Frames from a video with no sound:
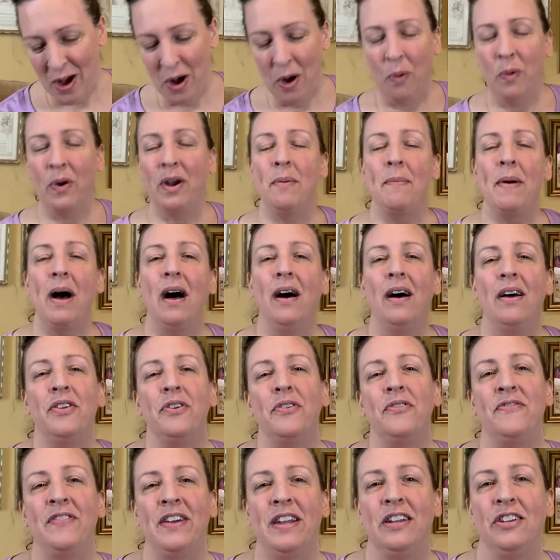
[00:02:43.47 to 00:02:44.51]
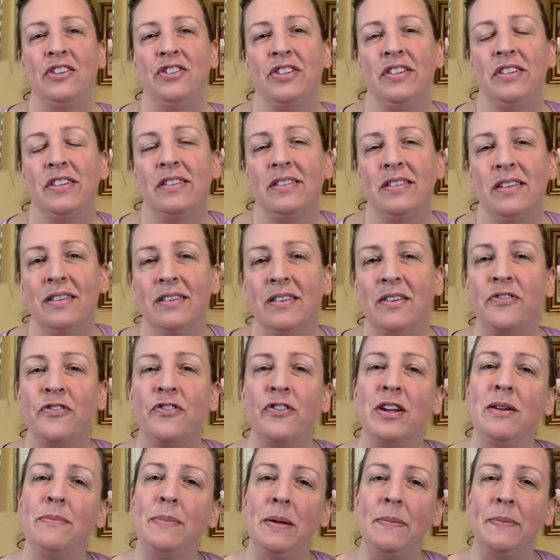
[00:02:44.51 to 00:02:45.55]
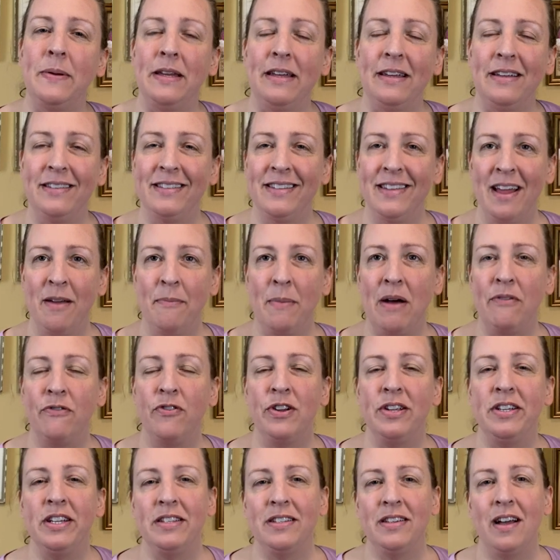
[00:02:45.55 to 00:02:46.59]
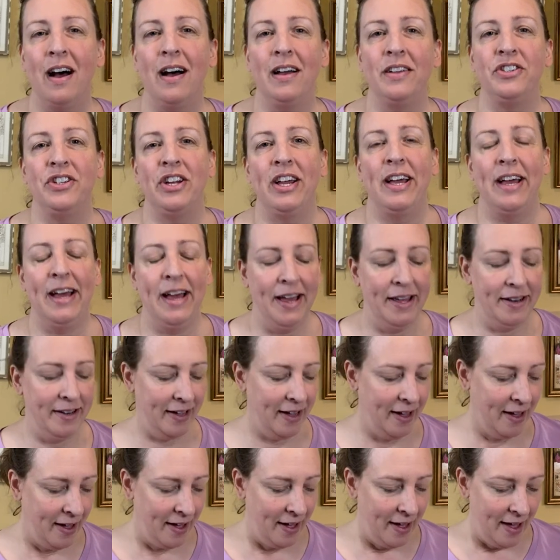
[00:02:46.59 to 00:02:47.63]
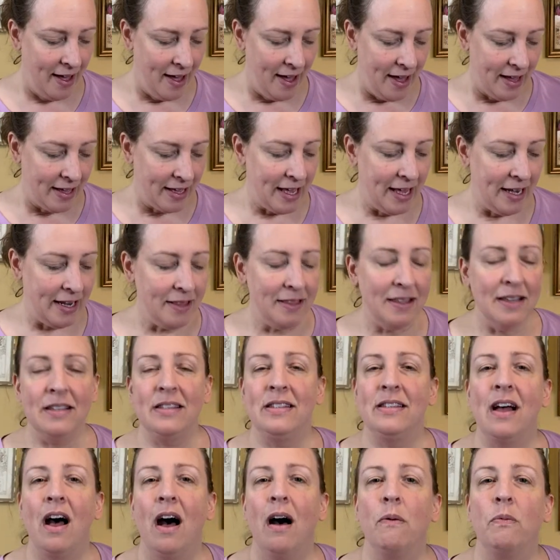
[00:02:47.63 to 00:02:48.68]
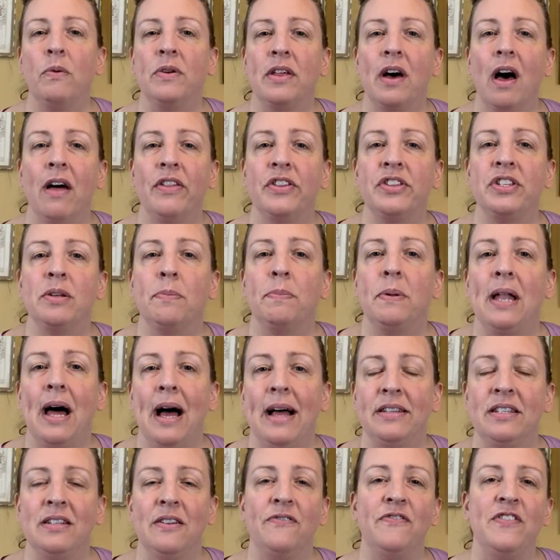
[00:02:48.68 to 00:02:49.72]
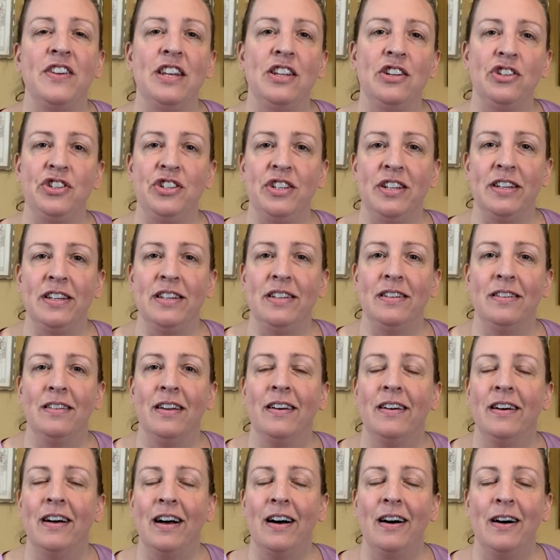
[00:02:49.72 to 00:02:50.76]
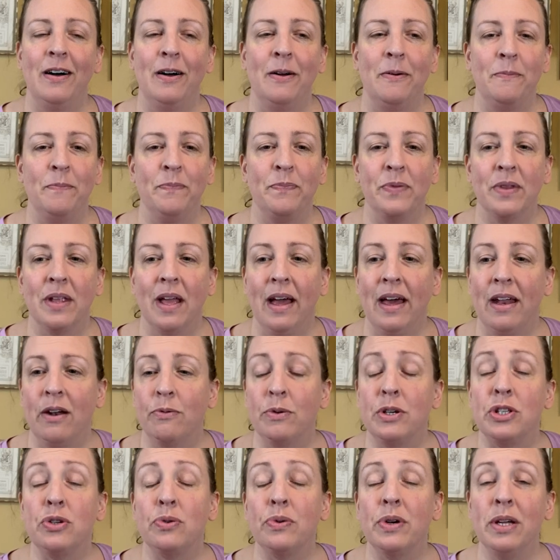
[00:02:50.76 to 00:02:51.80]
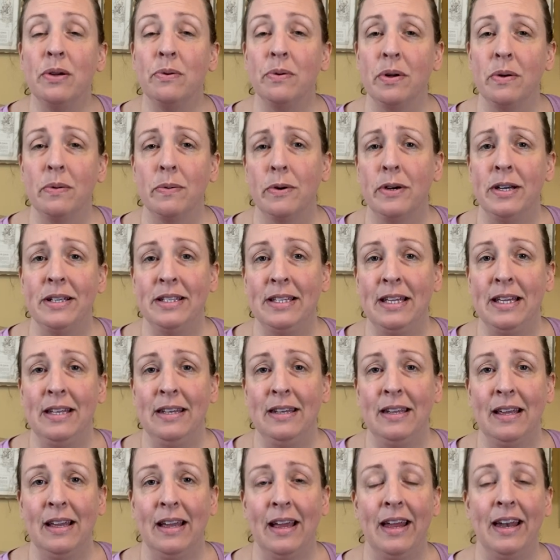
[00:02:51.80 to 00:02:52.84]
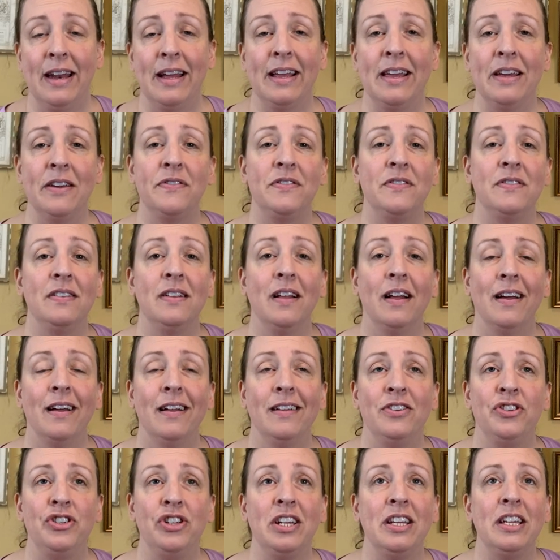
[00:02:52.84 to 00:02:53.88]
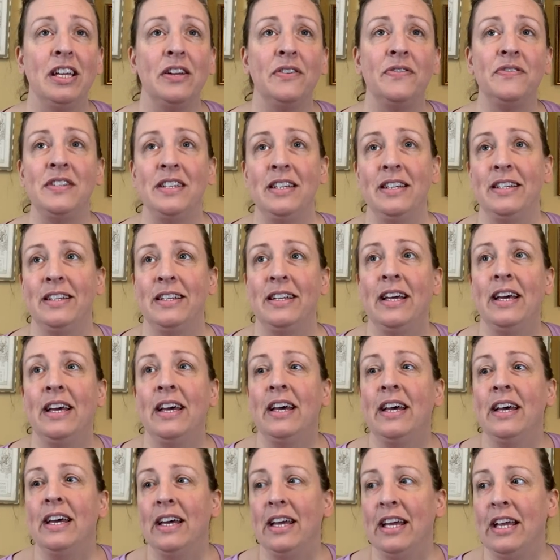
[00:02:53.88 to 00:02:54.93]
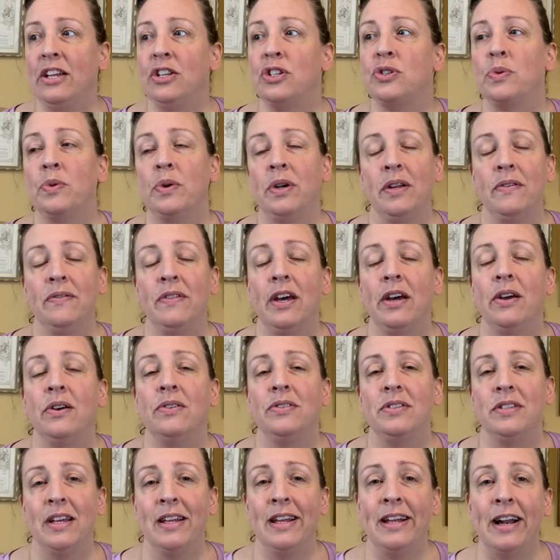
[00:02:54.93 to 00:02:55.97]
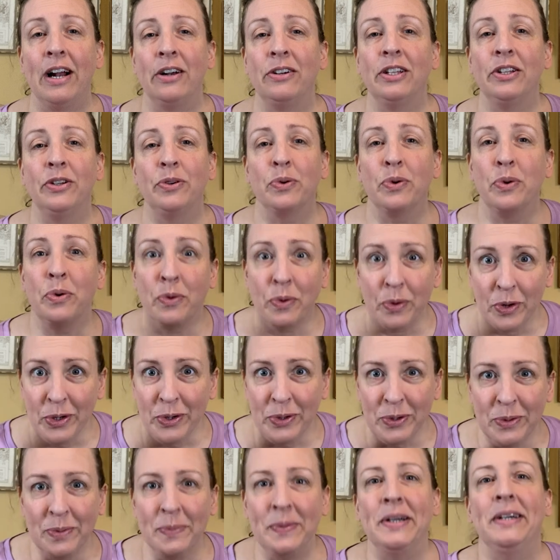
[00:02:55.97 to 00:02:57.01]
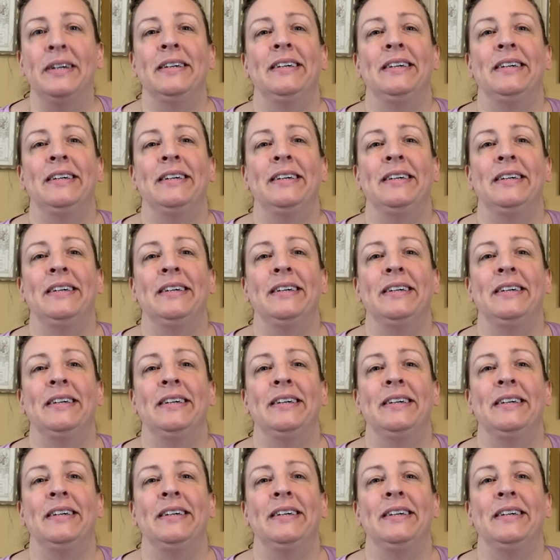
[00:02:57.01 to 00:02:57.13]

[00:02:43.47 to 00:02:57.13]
One of my other finishes is a freebie piece, and my friend Natasha had kitted this up with all the supplies to finish it at a retreat we were attending, and she gifted each one of those in our little group